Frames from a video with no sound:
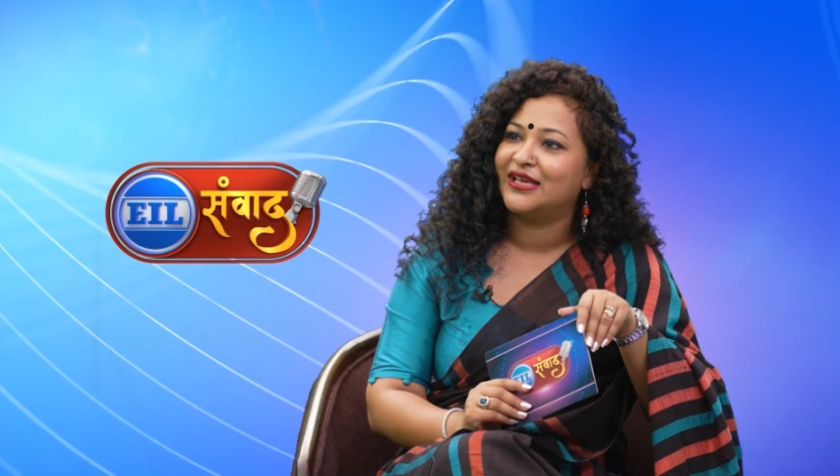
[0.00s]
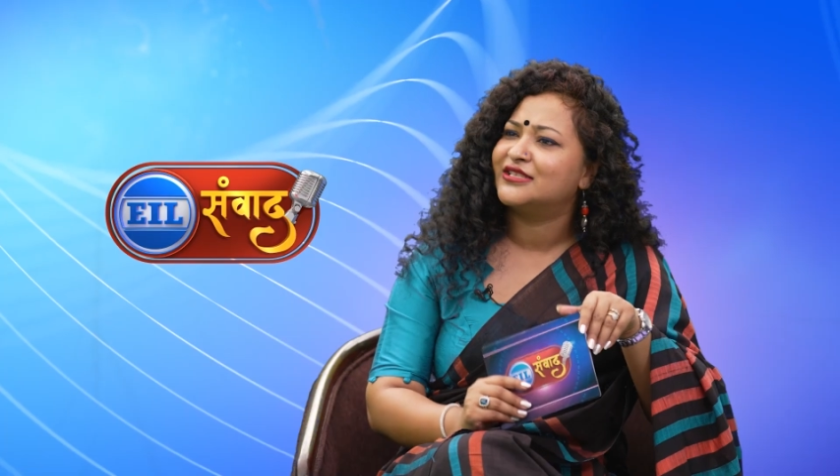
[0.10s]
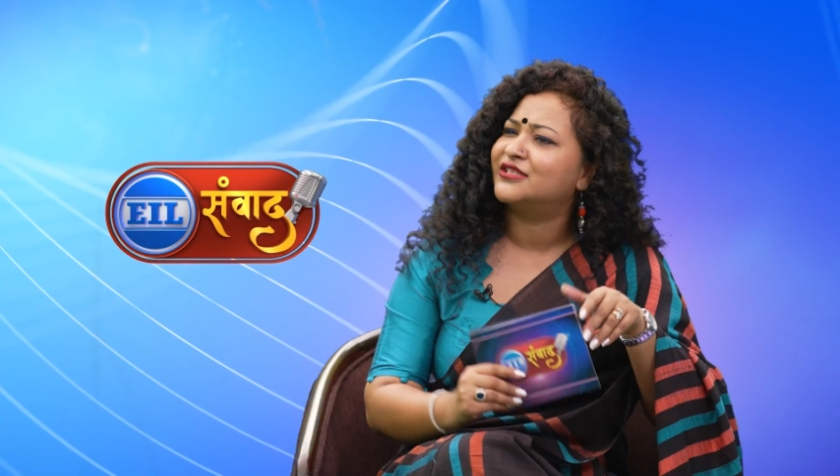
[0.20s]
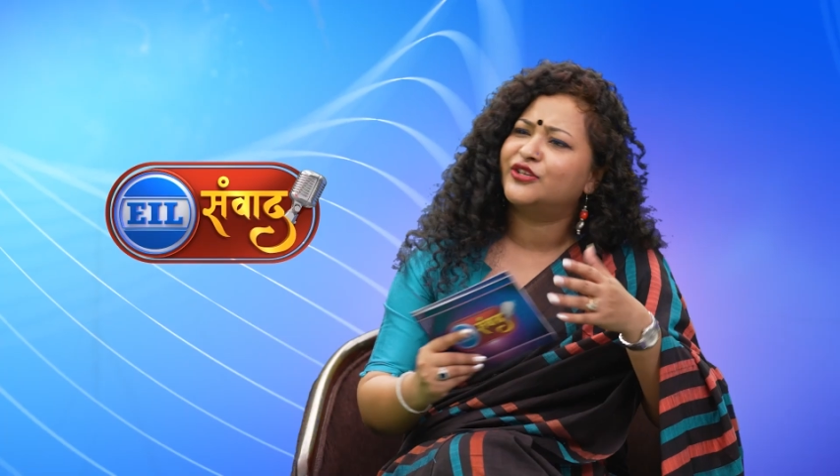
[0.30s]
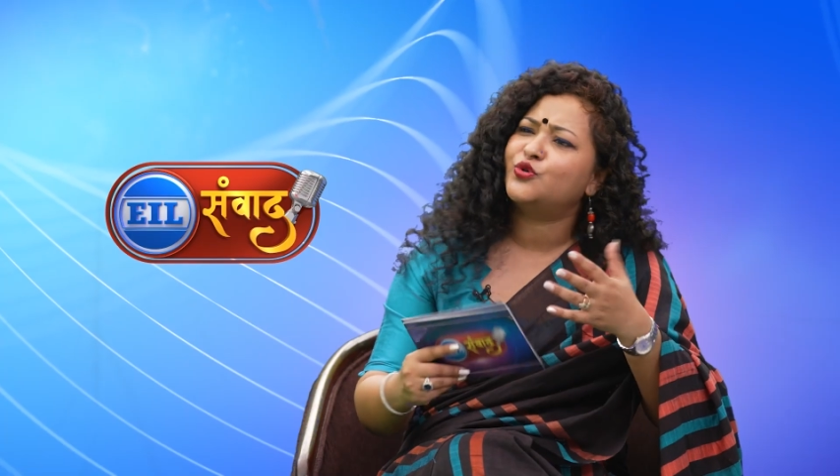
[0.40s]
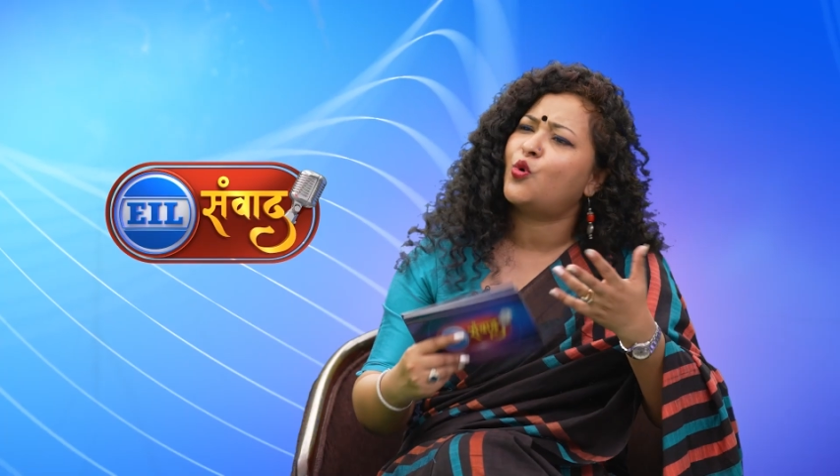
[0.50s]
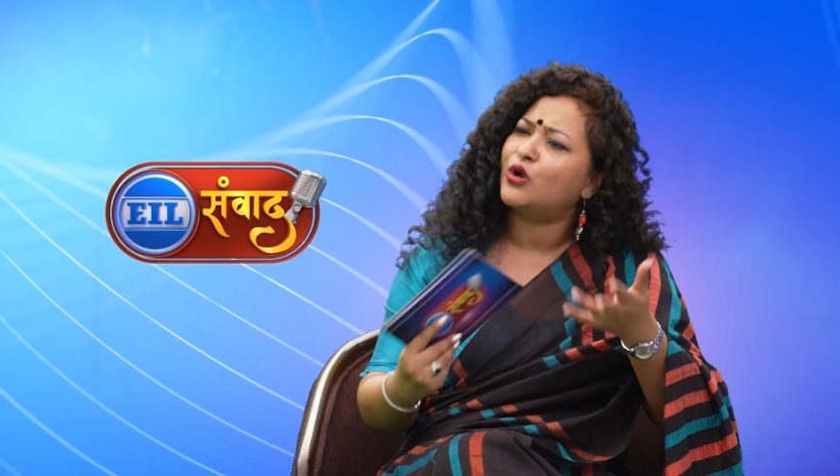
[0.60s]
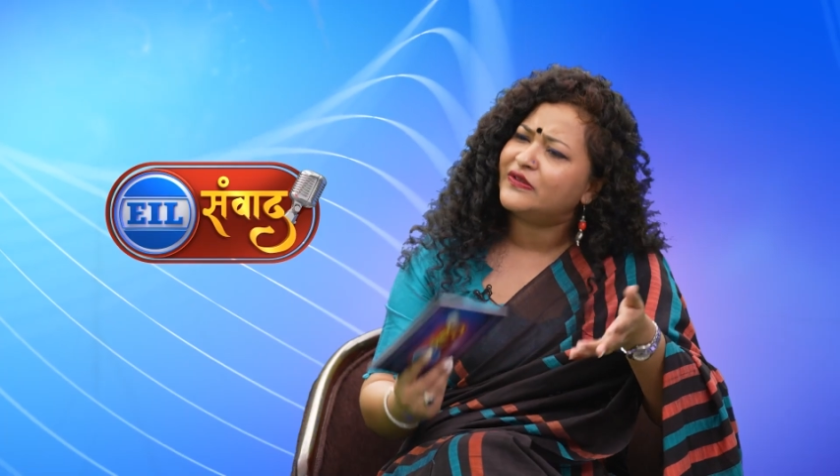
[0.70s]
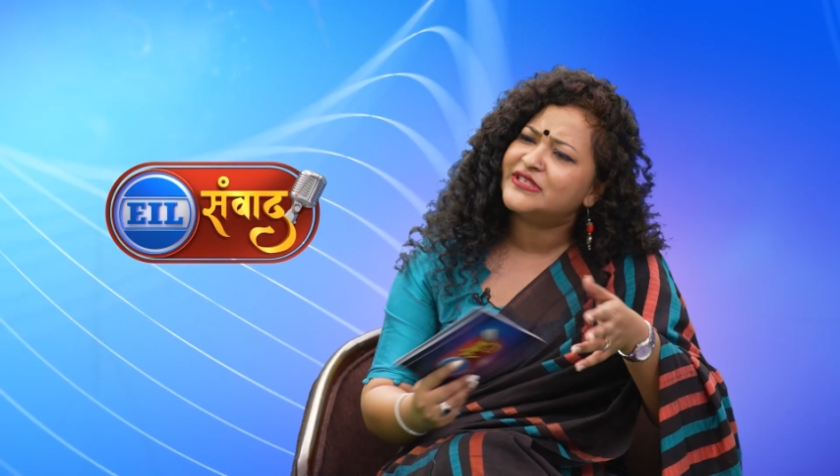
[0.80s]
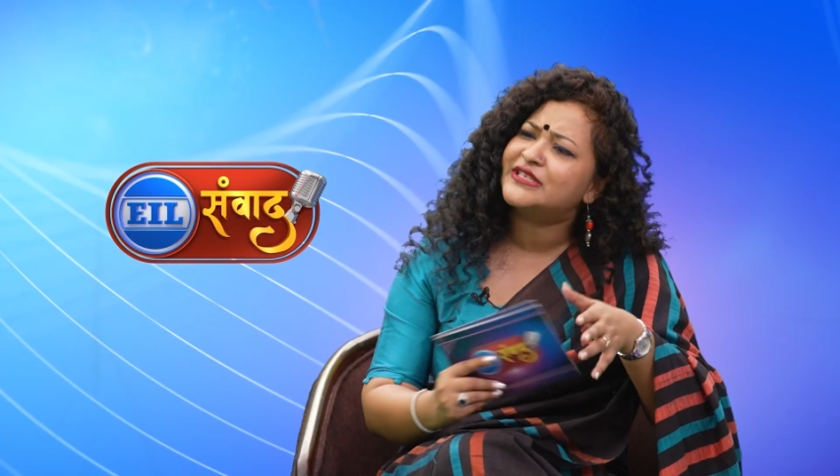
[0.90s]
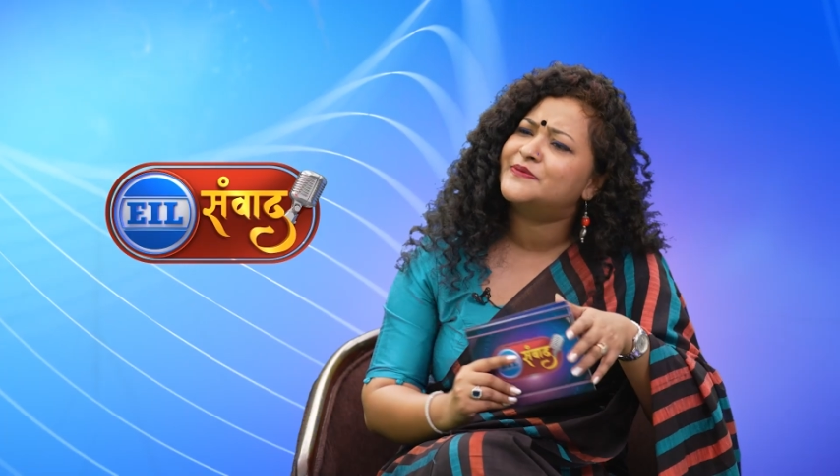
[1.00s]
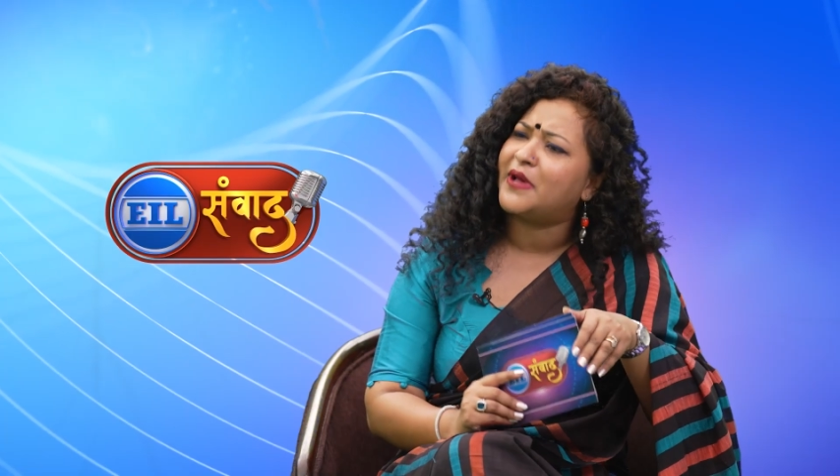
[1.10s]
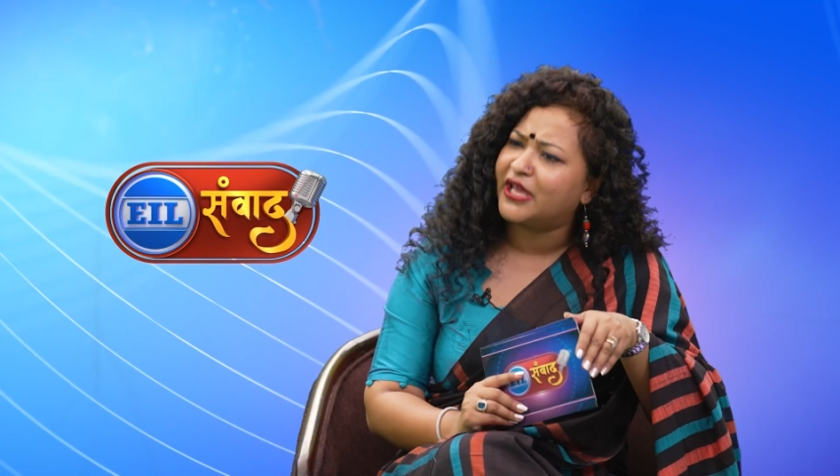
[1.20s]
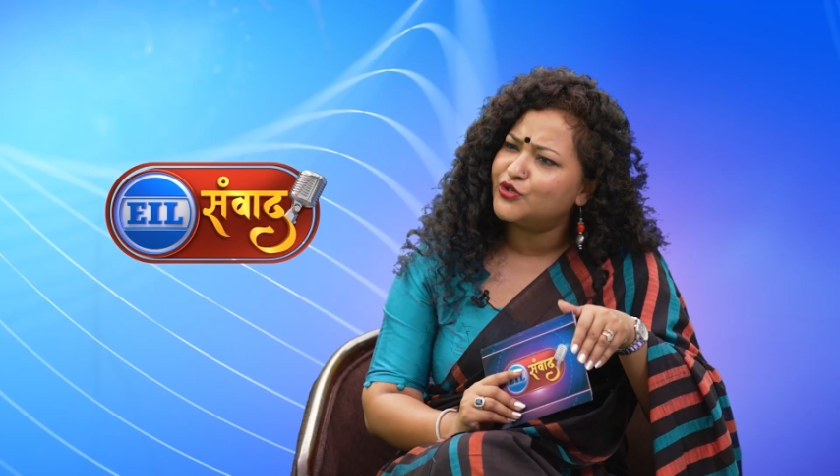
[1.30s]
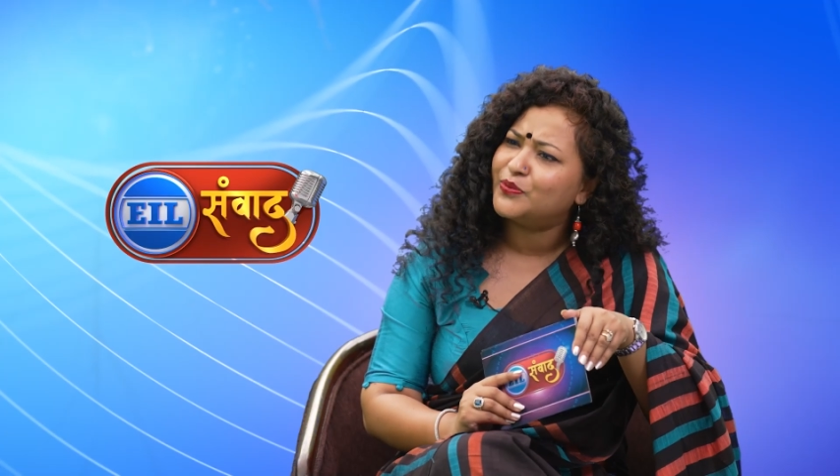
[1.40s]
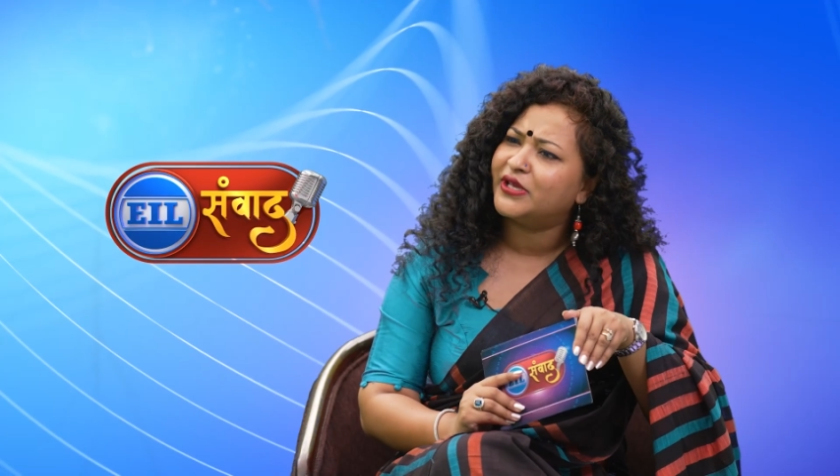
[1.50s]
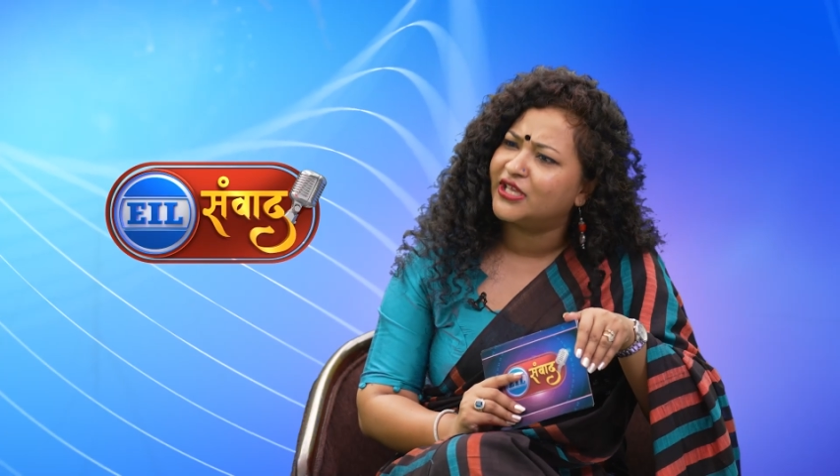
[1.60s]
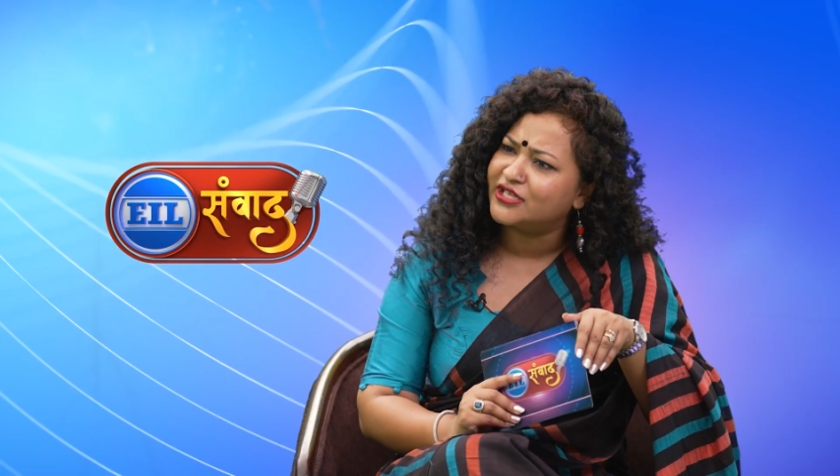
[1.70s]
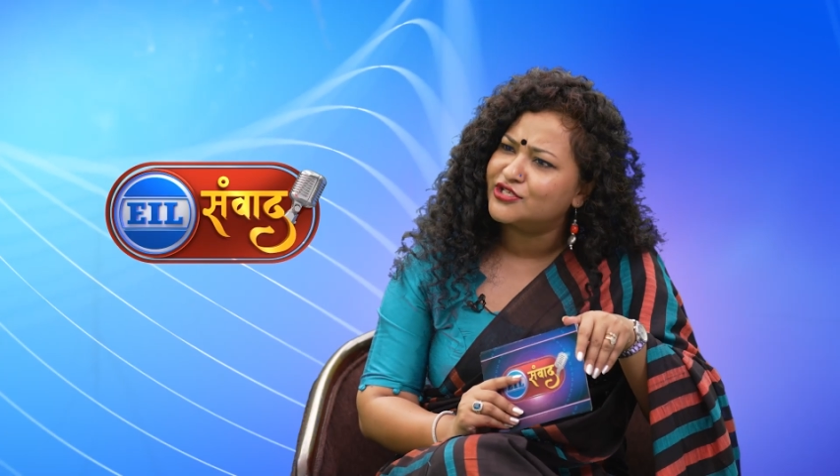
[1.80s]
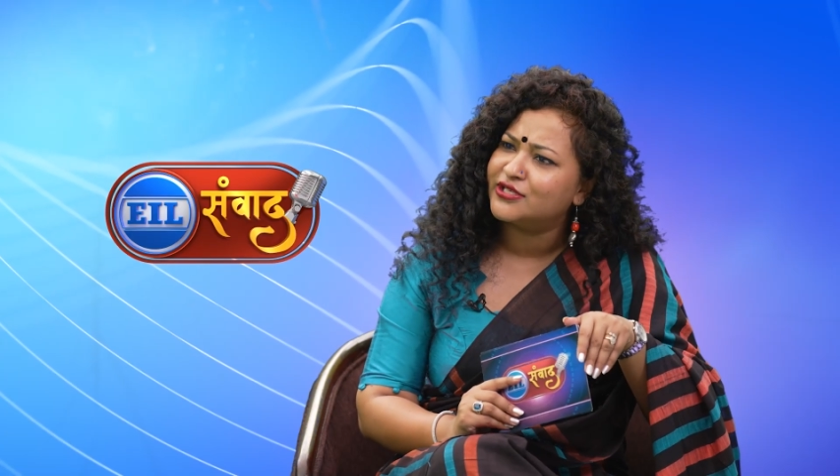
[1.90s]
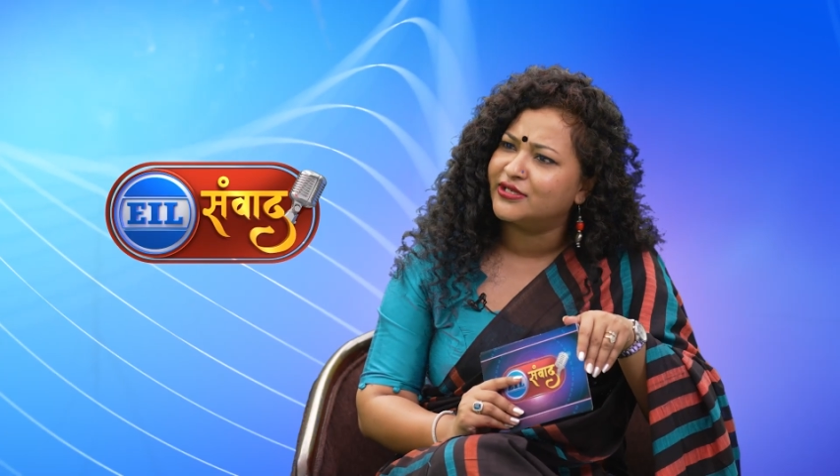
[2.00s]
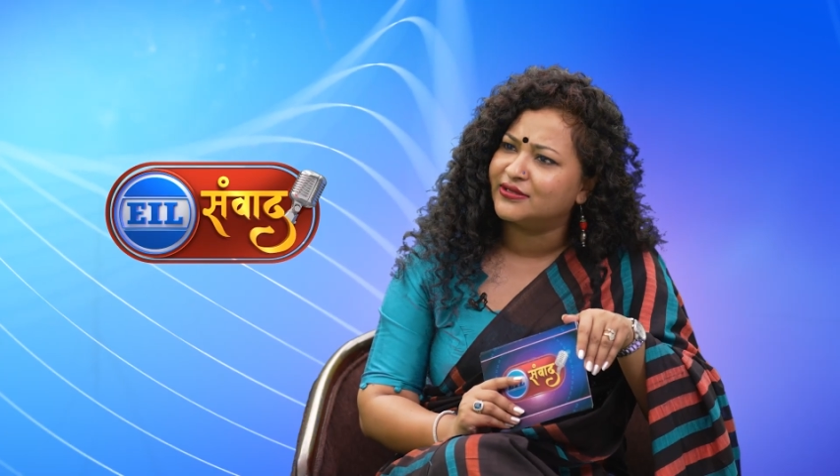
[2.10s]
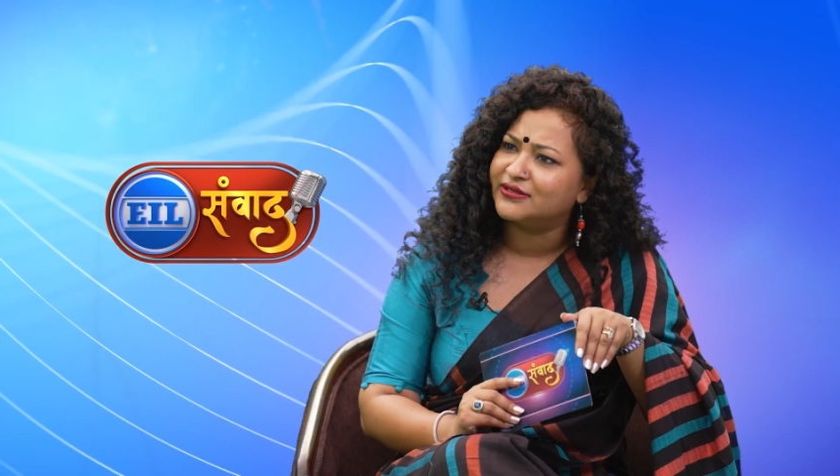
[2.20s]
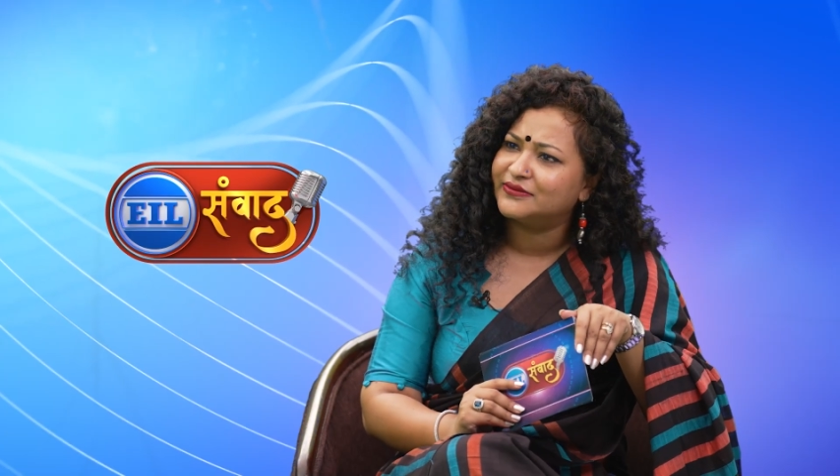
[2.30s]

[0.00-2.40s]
So did you always aspire to be an engineer?